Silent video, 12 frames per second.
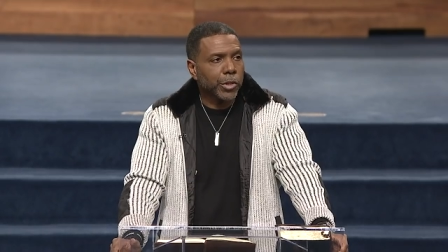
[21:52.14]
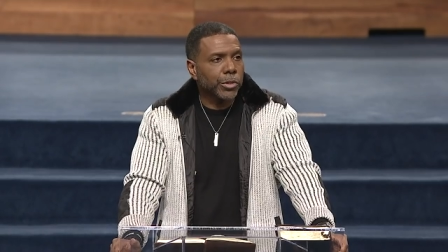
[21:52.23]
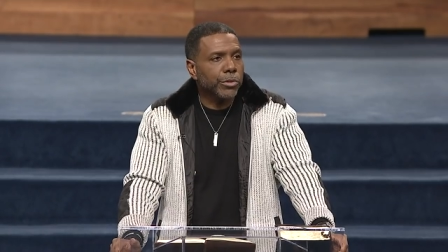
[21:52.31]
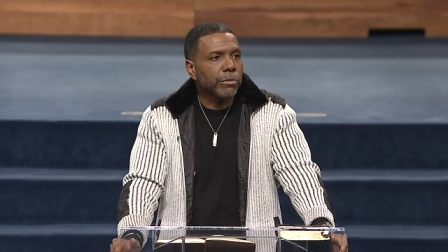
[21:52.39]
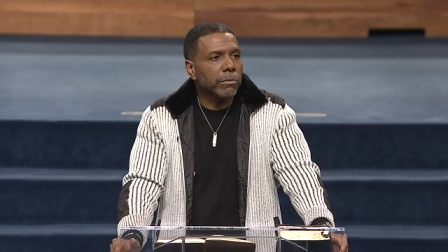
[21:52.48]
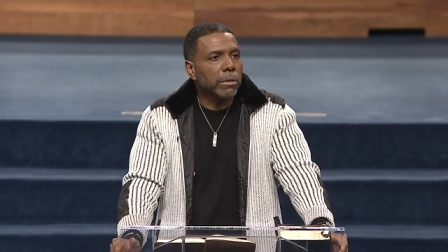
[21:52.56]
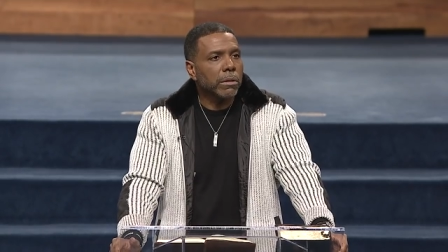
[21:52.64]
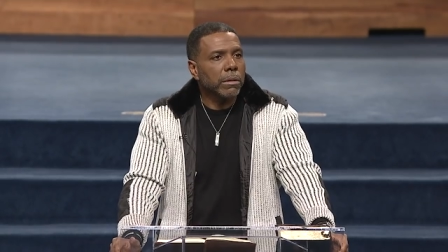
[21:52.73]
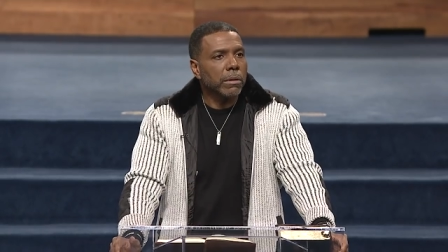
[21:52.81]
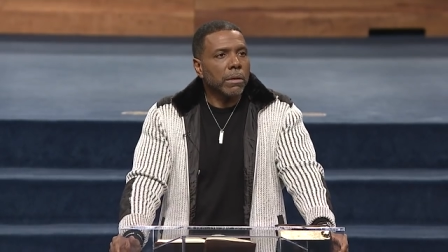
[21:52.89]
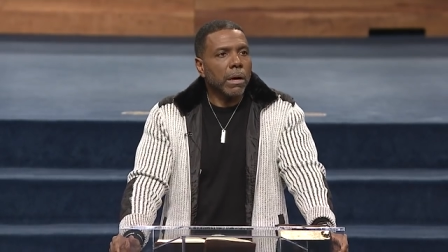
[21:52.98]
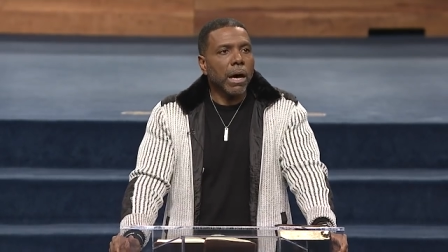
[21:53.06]
two,
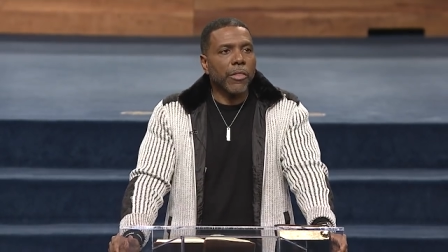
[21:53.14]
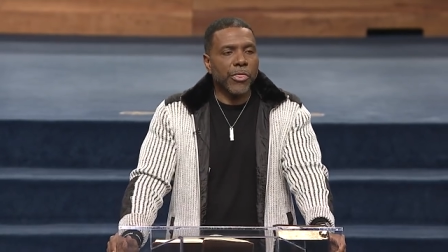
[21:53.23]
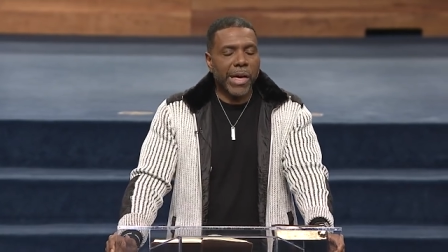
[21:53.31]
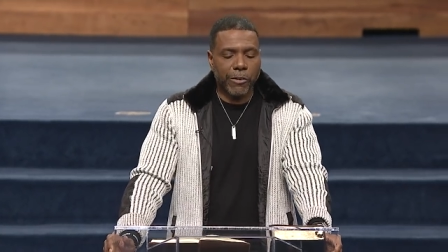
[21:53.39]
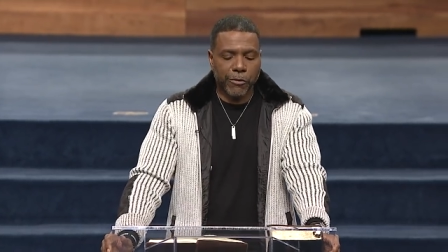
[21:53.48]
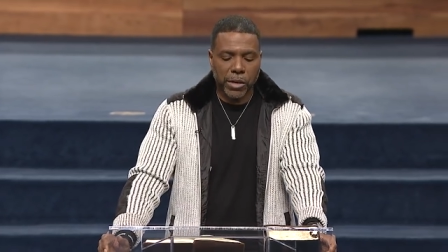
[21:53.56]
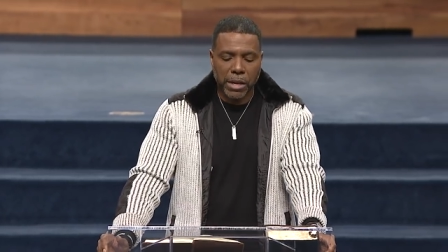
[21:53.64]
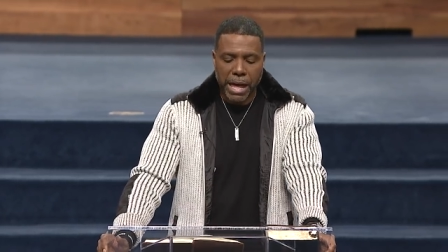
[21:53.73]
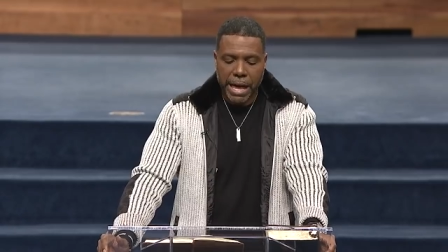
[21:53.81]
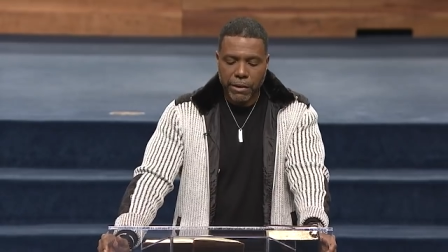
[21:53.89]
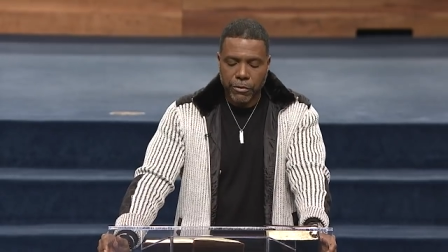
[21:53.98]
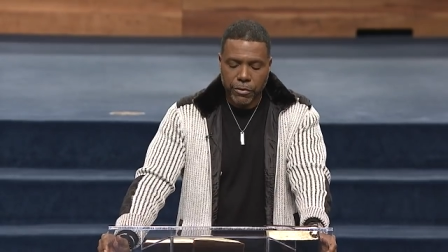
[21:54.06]
a thankful
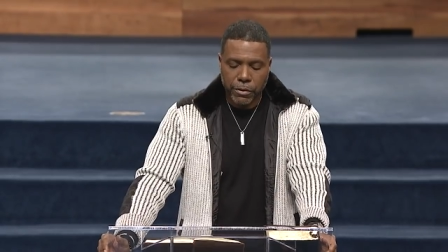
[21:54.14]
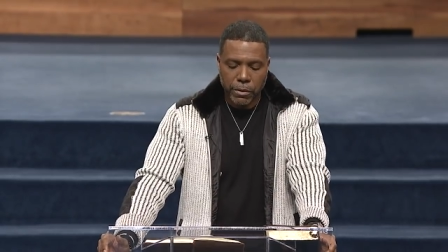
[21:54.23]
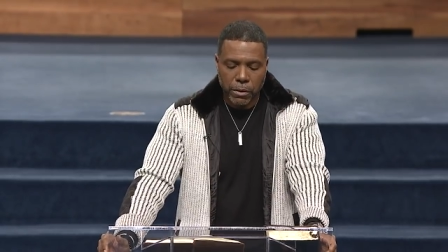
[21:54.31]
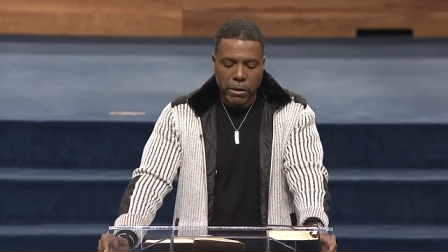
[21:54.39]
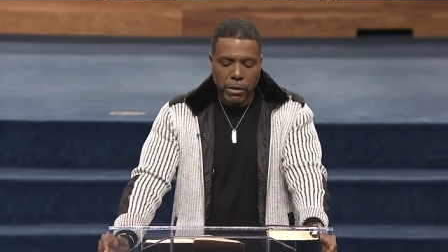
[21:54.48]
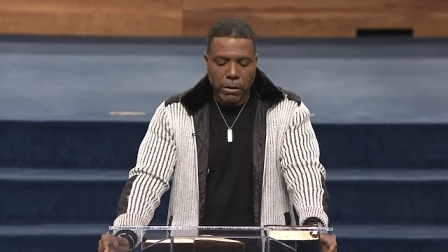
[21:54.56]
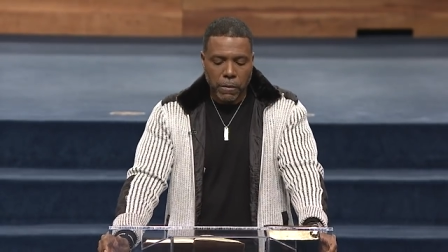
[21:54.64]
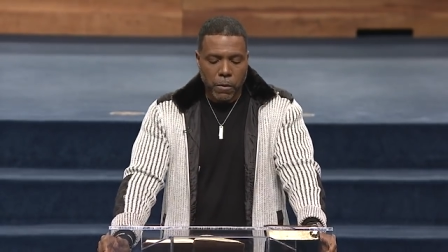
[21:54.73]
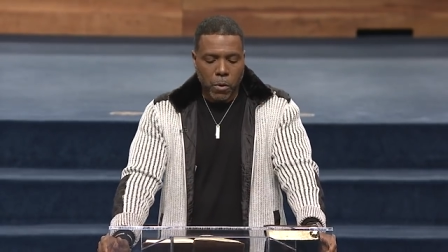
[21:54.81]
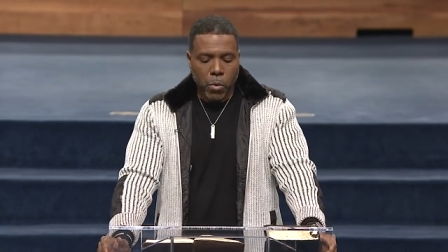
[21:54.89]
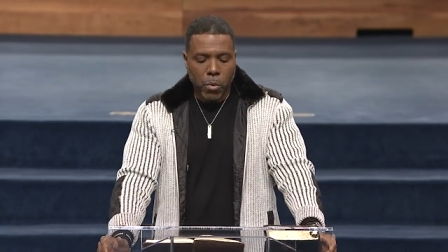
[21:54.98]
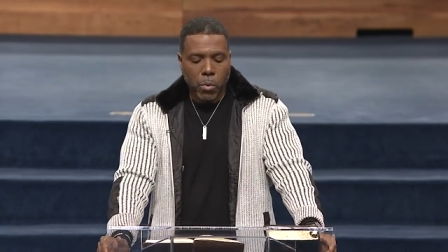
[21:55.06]
life
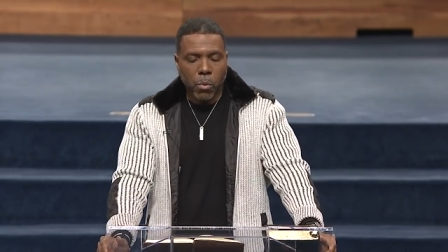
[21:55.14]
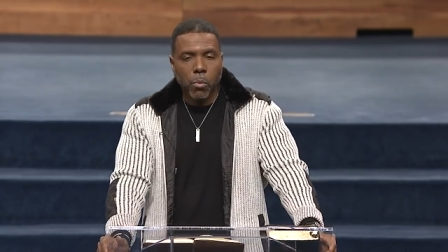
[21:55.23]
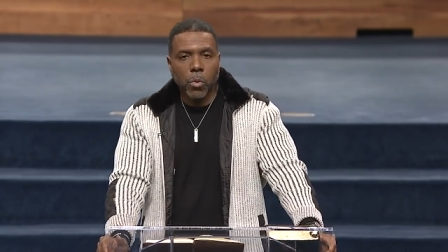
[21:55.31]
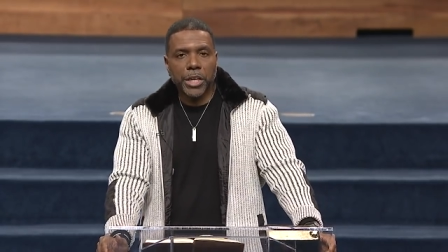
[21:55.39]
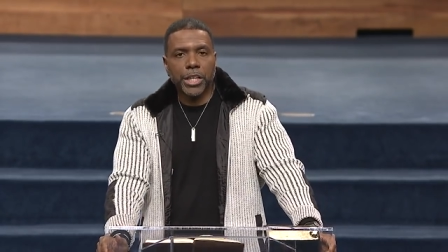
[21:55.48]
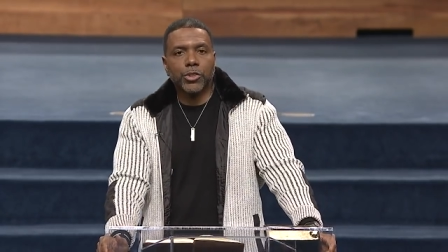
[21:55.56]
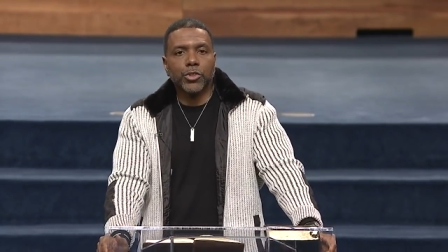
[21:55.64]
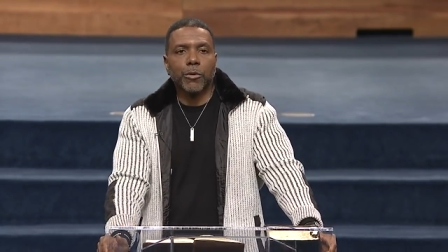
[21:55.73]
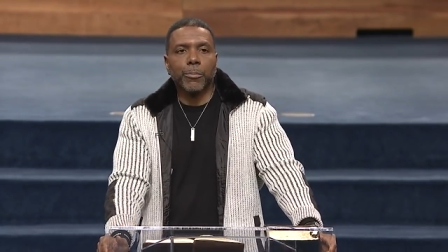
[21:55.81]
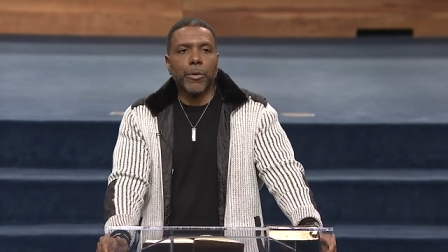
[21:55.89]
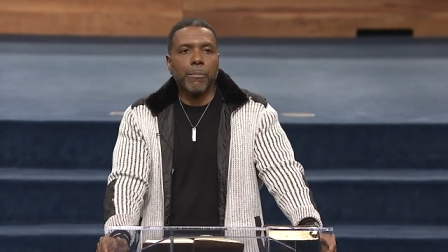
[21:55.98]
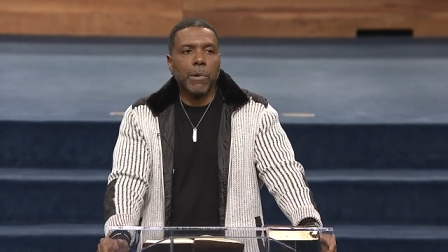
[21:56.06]
will get you
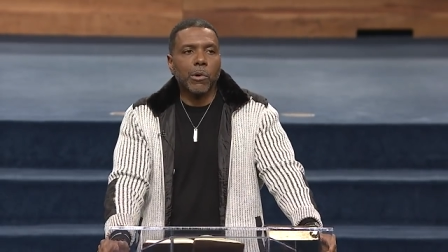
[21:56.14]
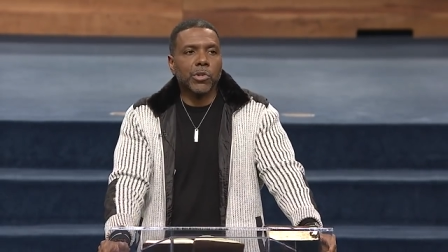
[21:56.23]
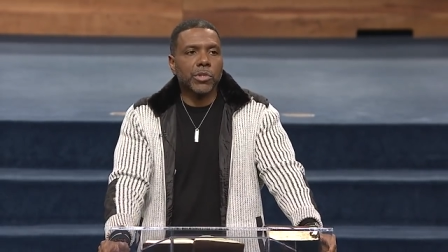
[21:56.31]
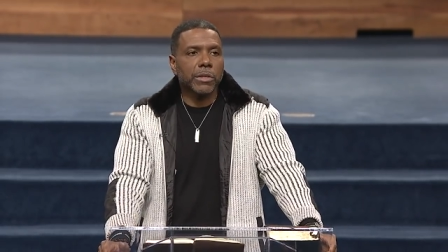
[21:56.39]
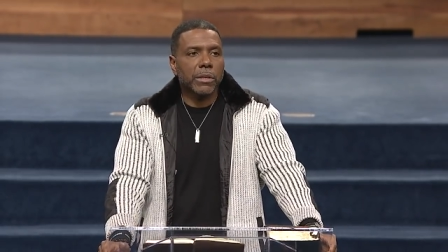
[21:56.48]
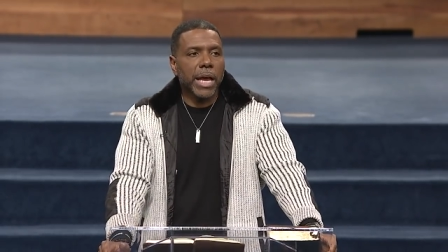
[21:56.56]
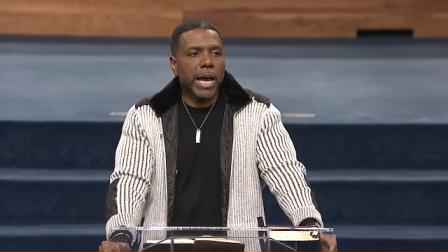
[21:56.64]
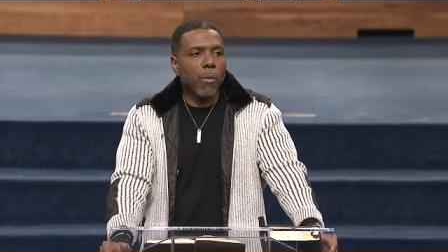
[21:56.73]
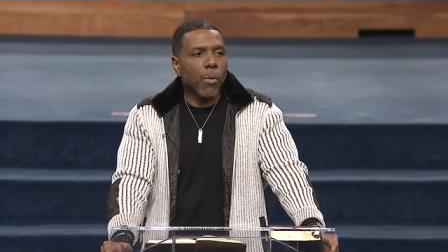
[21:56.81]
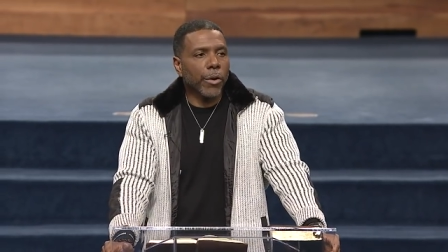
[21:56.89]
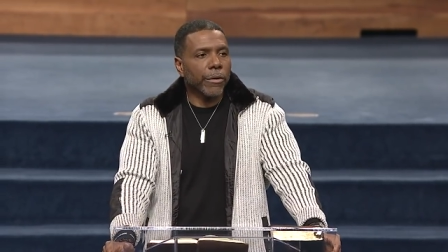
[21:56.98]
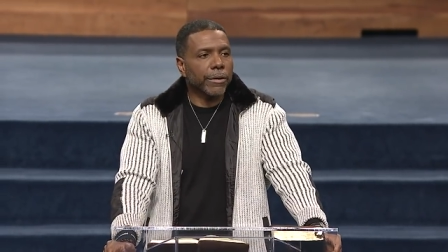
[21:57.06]
a promotion at
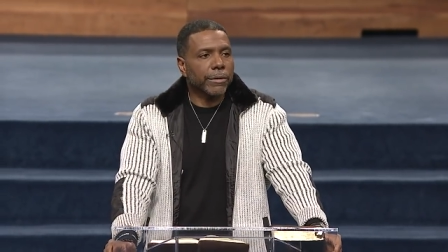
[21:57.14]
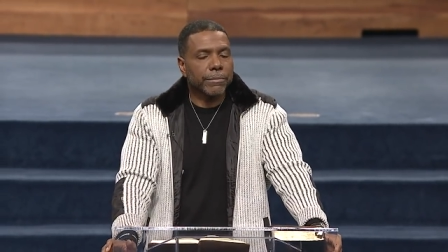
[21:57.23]
work.